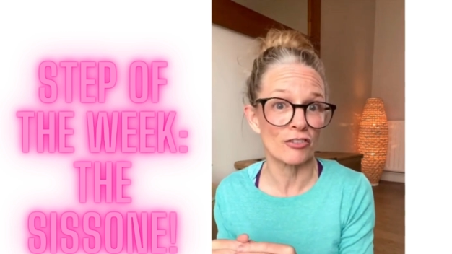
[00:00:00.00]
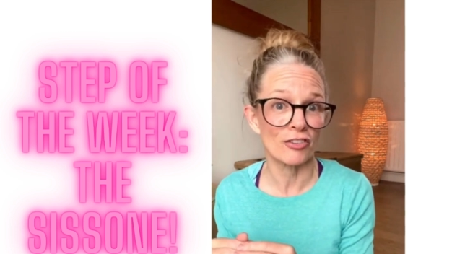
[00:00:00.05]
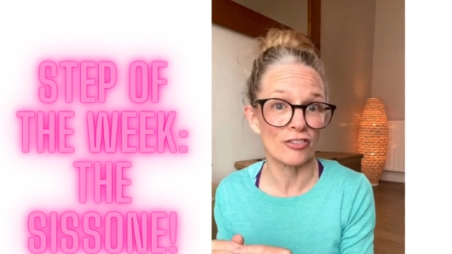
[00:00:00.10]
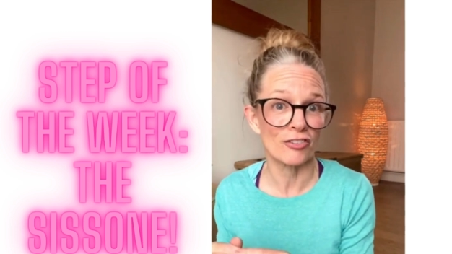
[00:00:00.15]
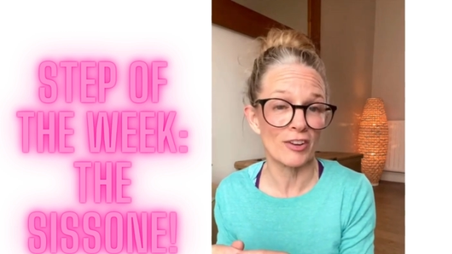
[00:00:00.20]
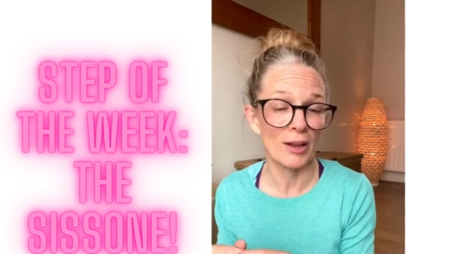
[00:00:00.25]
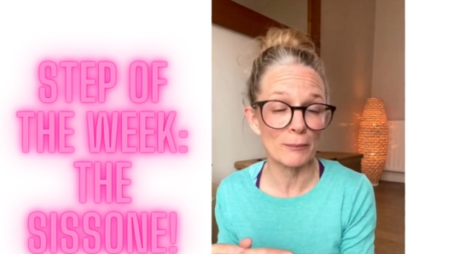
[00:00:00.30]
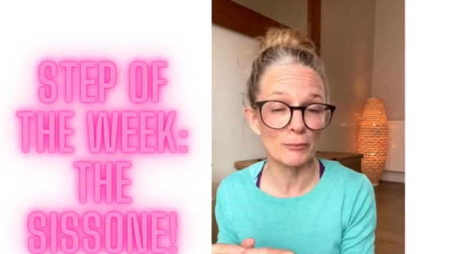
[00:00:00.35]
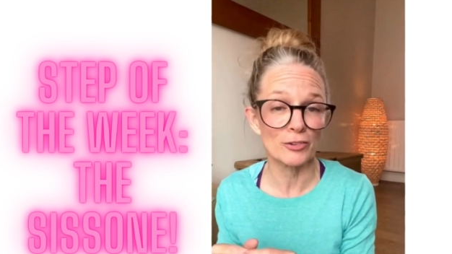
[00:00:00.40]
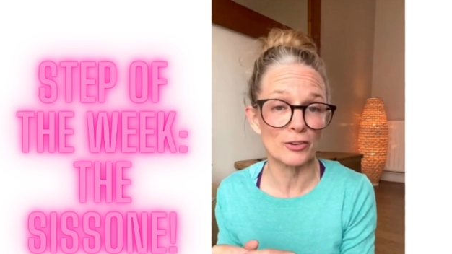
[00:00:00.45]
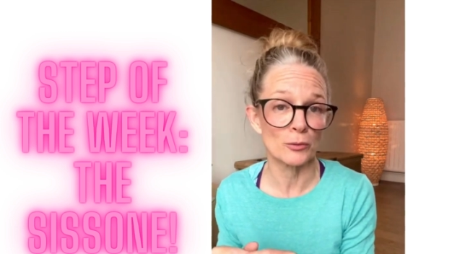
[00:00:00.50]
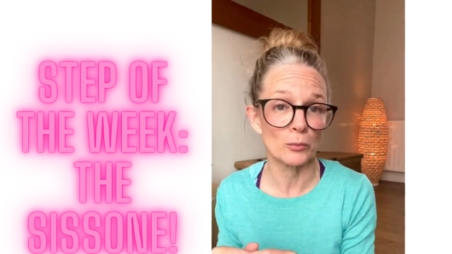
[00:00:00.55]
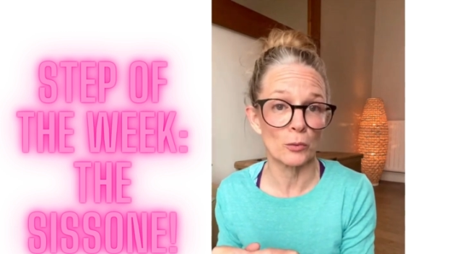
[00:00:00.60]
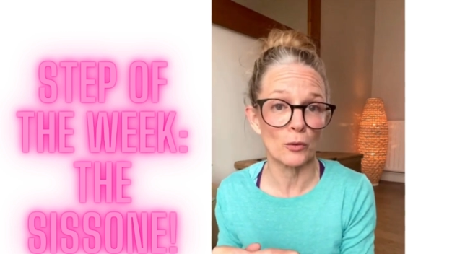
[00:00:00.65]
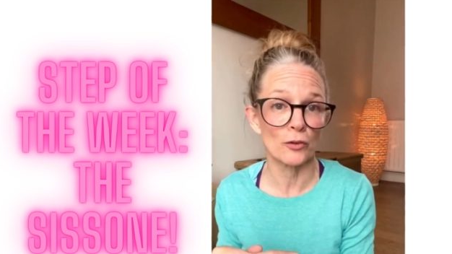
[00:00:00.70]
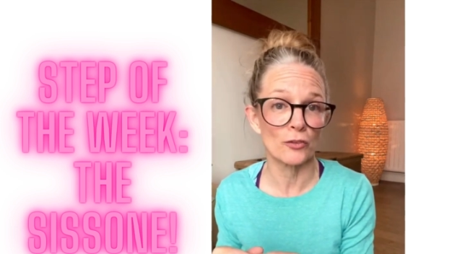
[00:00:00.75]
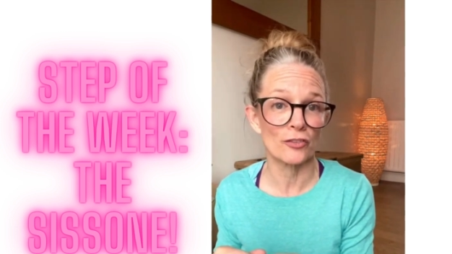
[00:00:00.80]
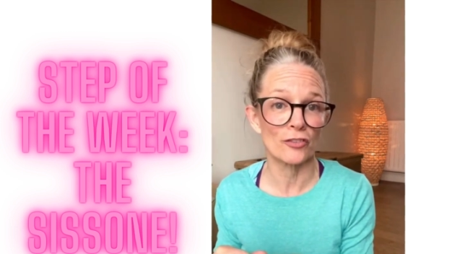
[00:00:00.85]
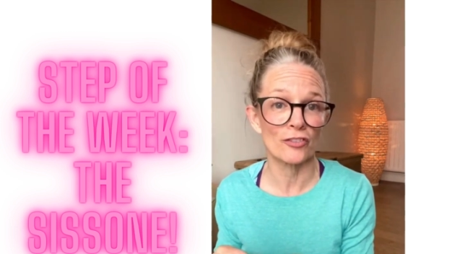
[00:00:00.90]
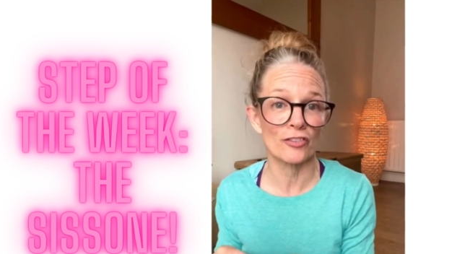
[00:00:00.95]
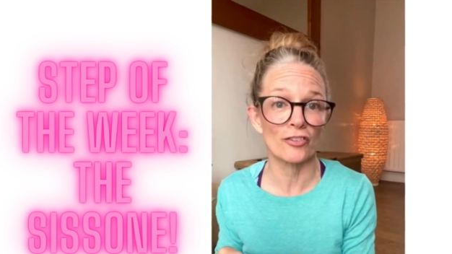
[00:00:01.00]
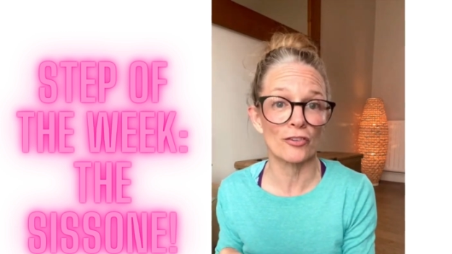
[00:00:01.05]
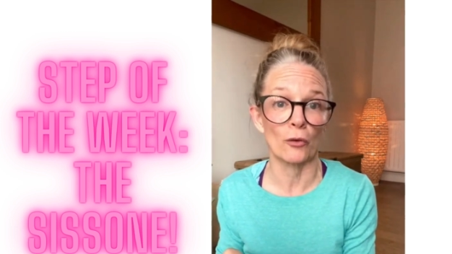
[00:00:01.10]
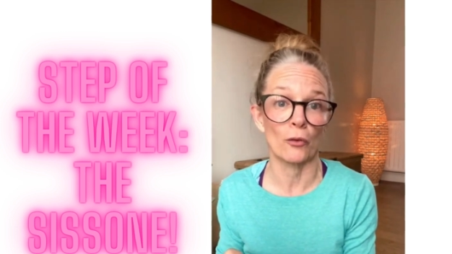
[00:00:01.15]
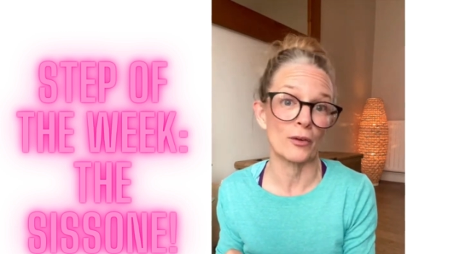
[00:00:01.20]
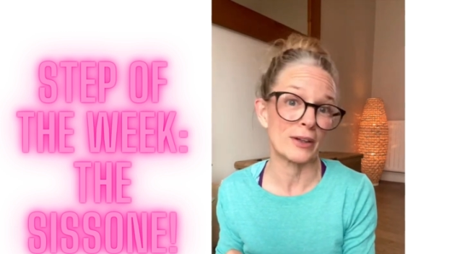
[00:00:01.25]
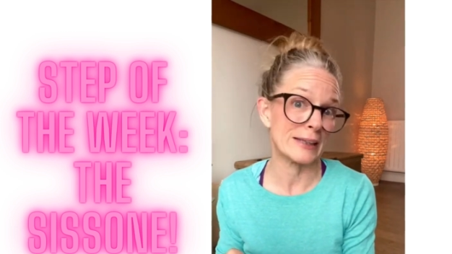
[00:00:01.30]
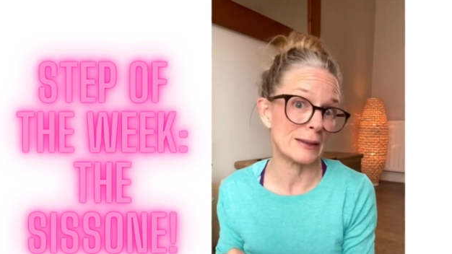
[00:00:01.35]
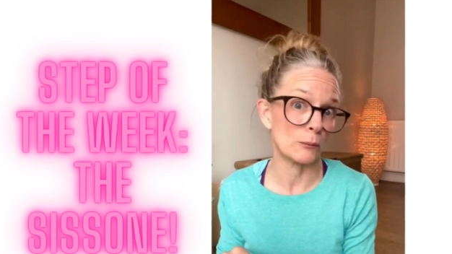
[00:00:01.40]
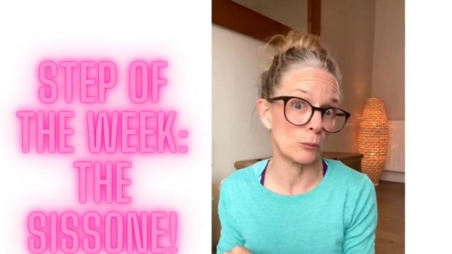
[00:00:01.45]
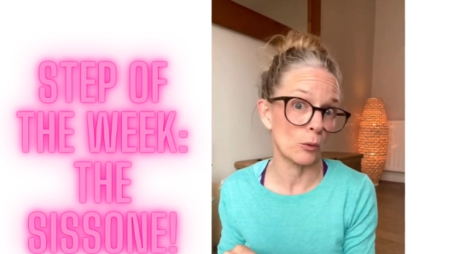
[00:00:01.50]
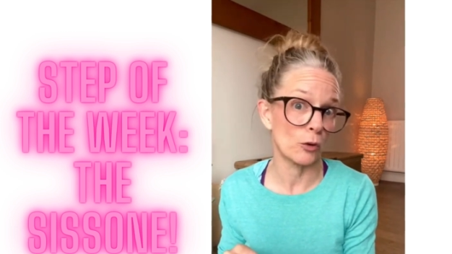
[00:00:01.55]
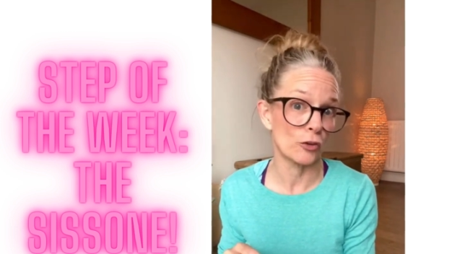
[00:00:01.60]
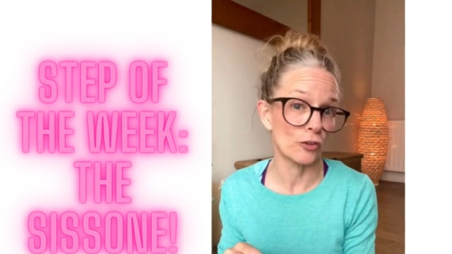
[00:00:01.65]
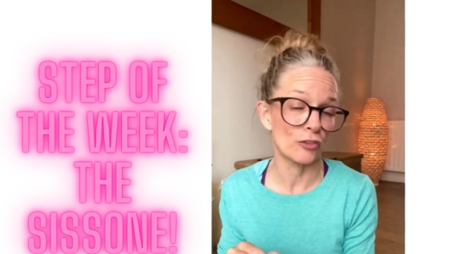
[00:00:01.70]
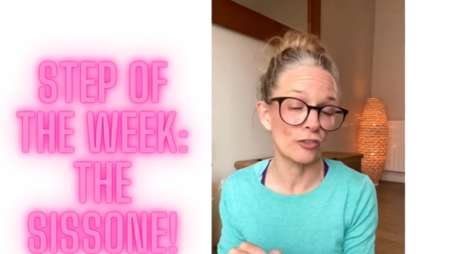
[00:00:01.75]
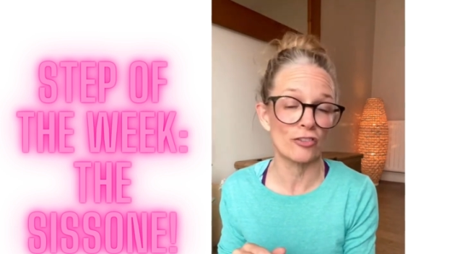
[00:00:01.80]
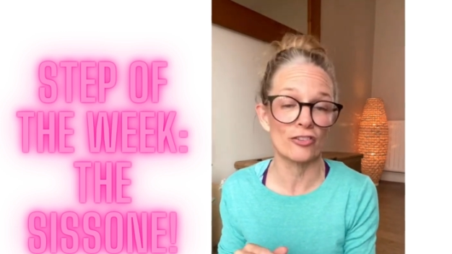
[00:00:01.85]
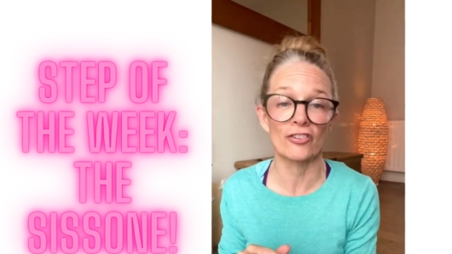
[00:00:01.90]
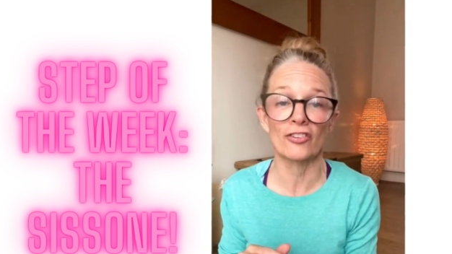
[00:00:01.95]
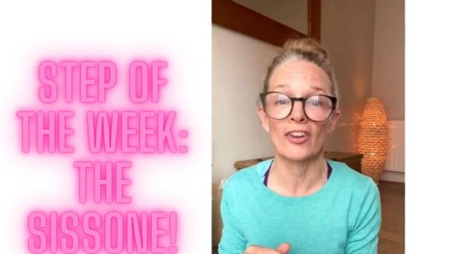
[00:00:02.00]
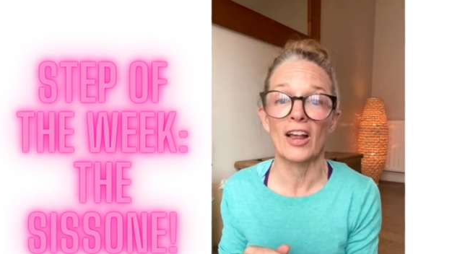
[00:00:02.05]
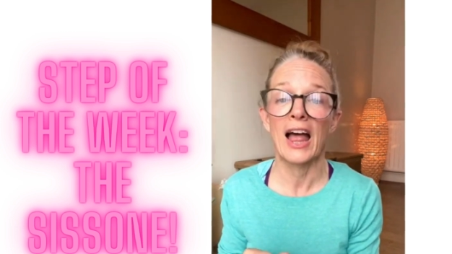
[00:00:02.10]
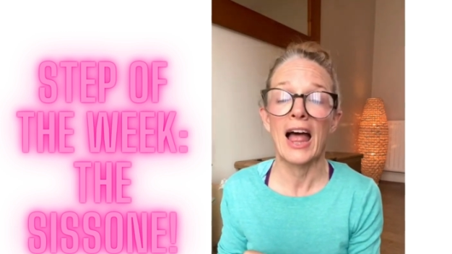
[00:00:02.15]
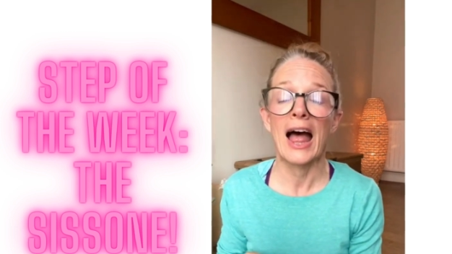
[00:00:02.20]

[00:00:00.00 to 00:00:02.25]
steps she wants or he wants,